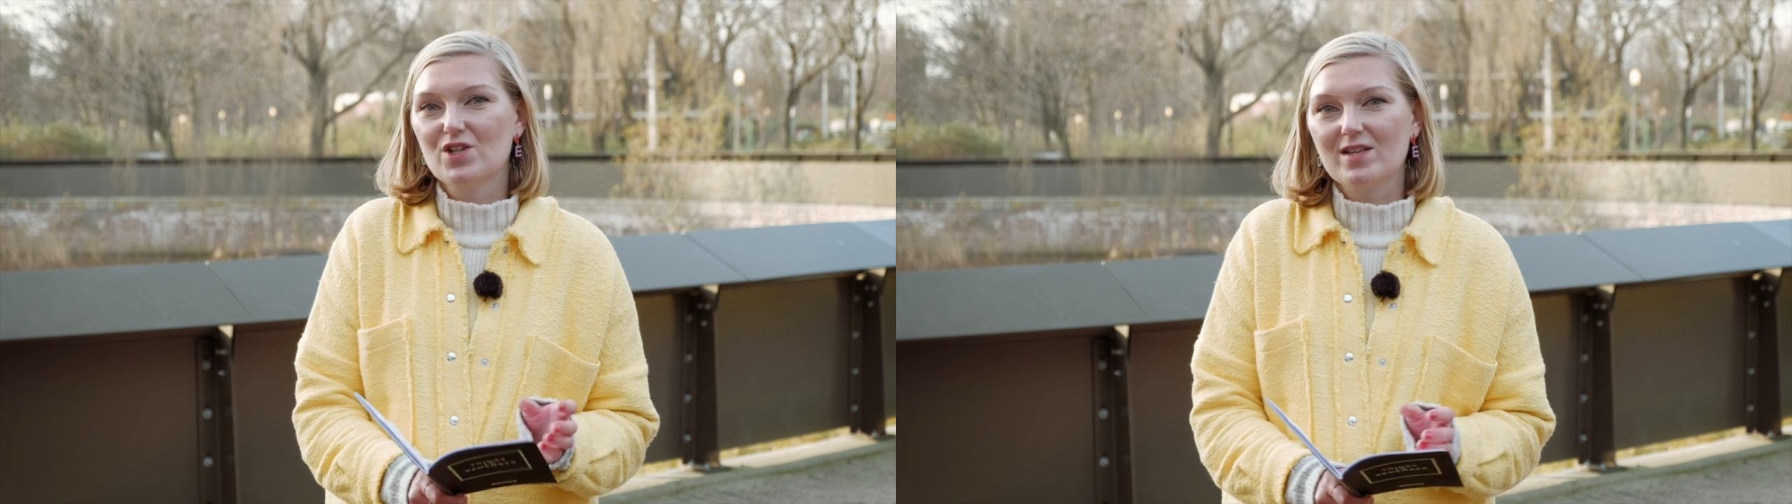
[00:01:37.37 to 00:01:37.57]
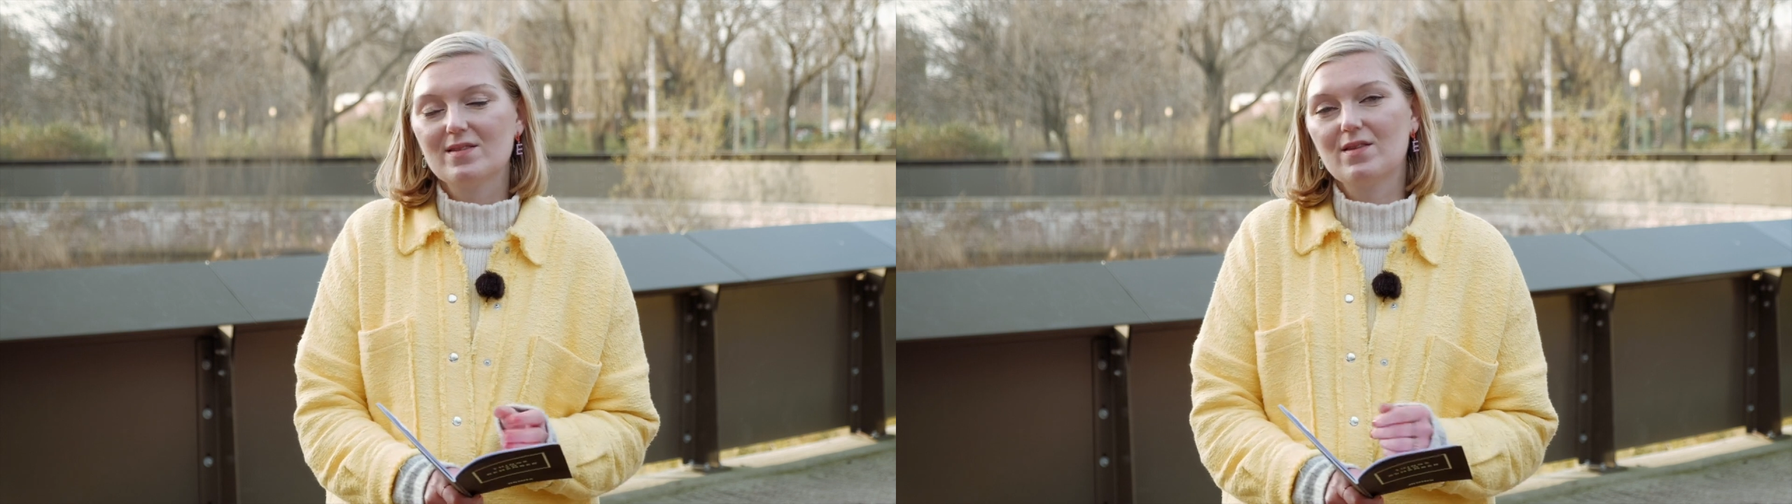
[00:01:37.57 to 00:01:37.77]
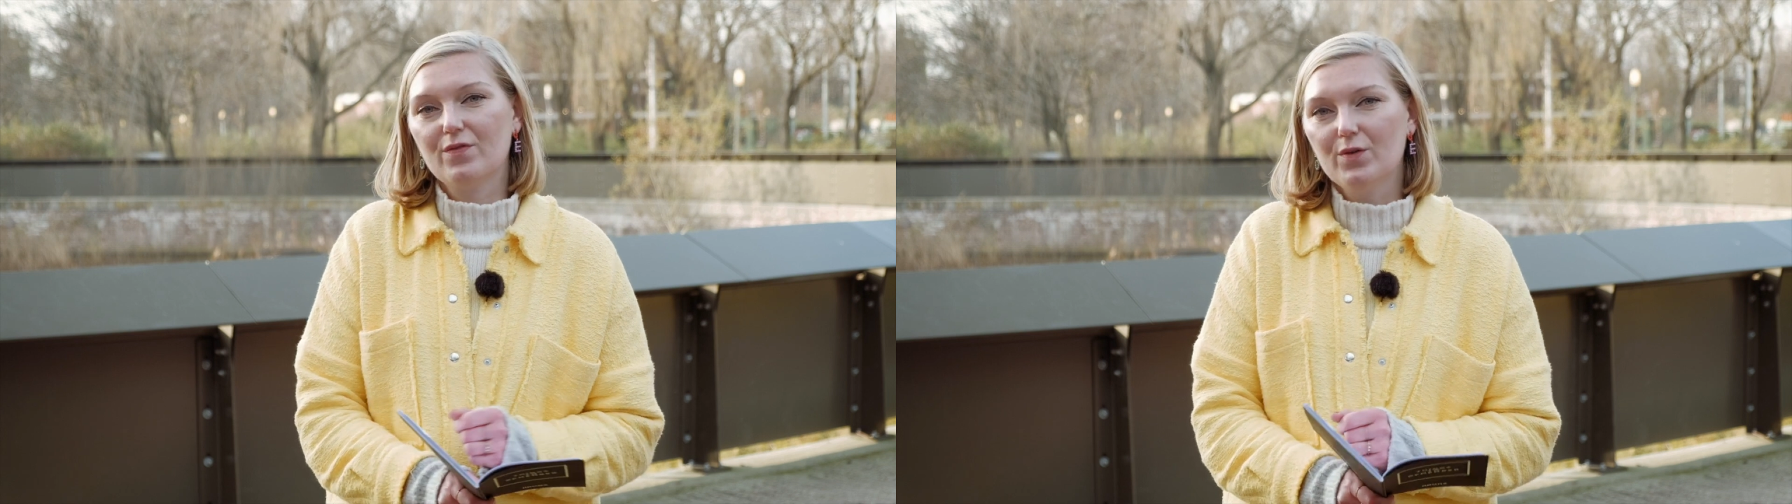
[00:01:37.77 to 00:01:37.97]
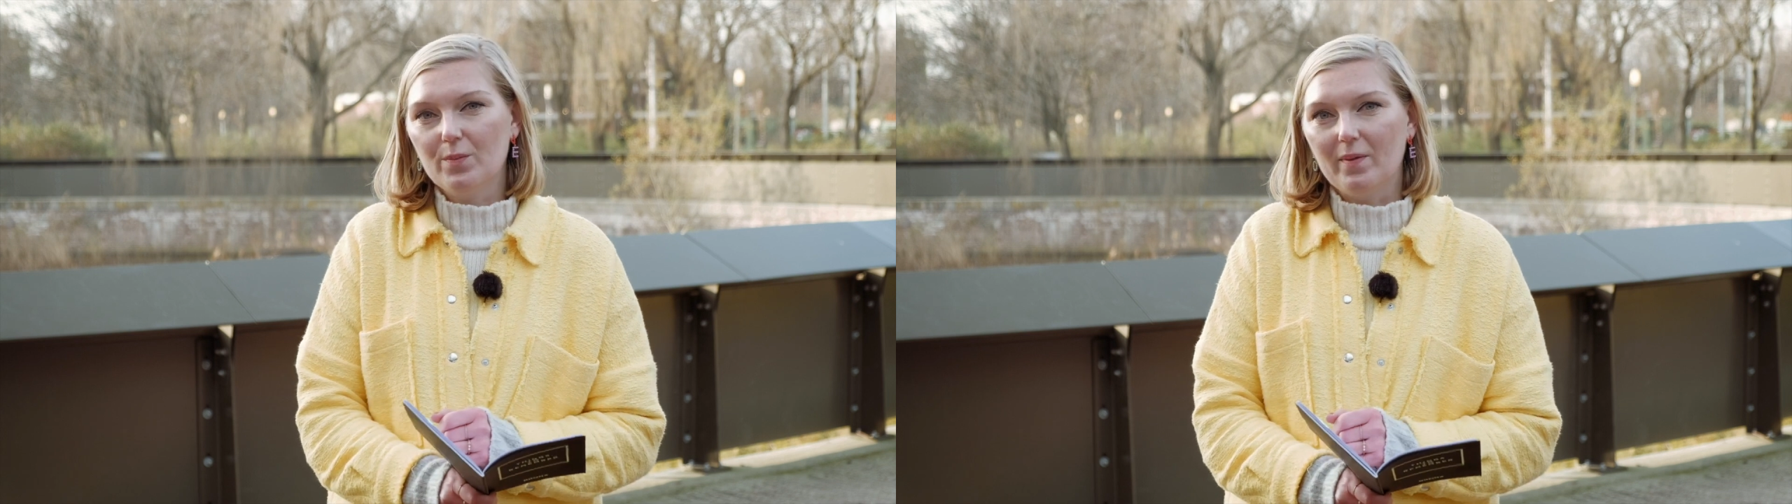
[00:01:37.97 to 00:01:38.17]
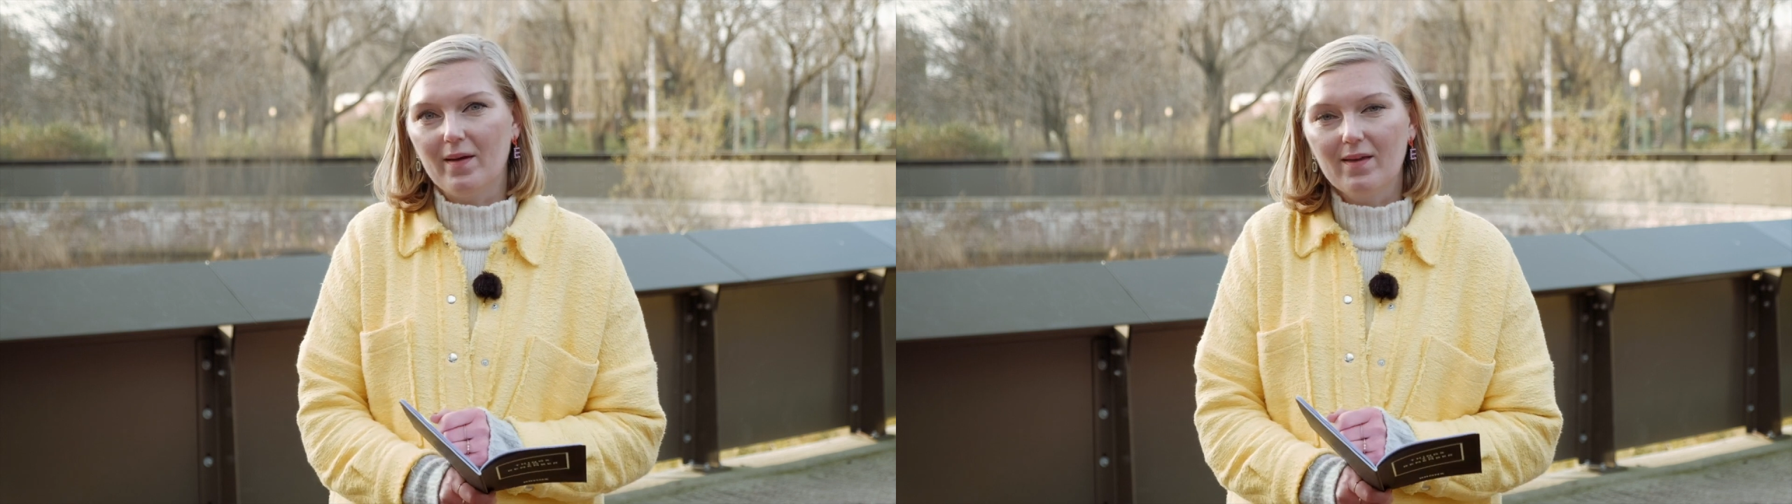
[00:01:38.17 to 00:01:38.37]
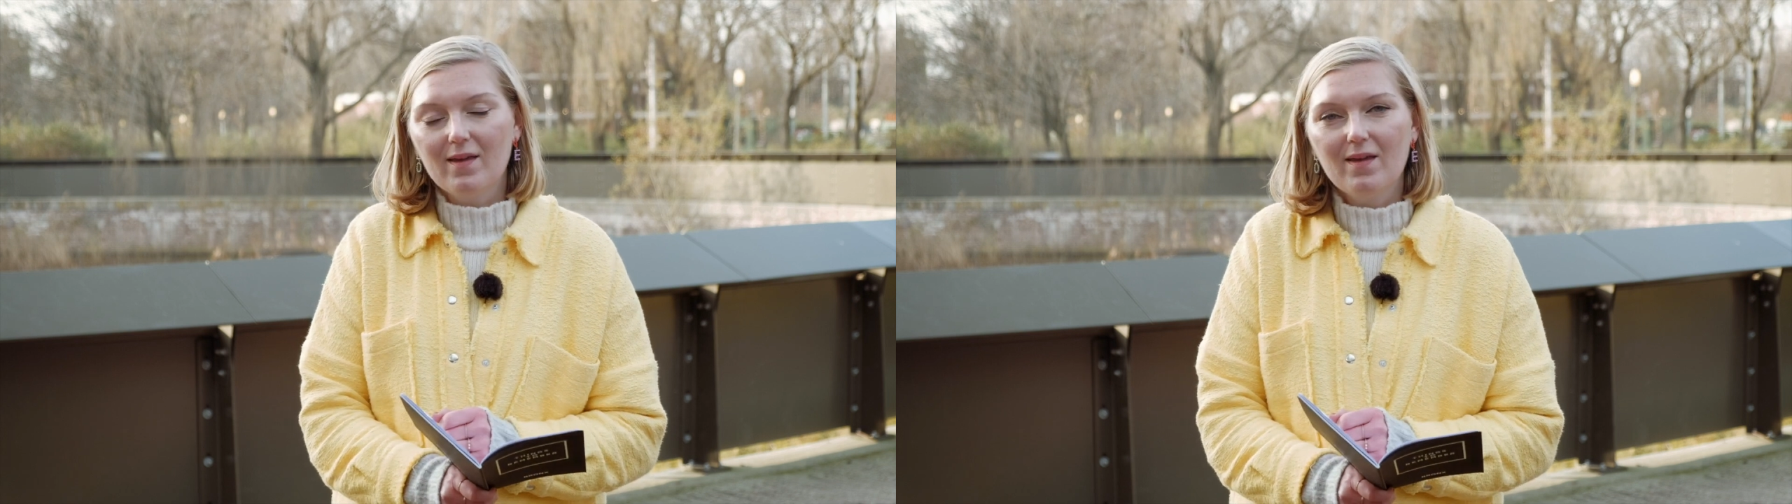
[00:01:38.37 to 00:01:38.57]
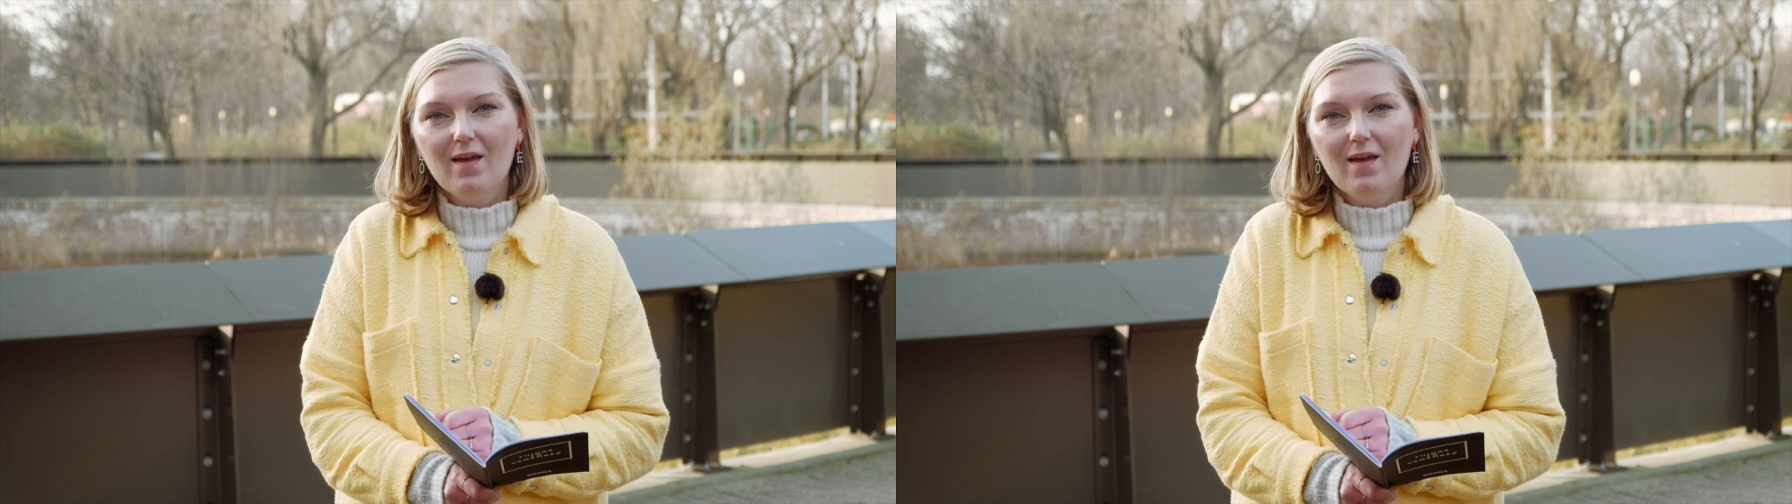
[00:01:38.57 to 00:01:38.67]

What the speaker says: as the food bank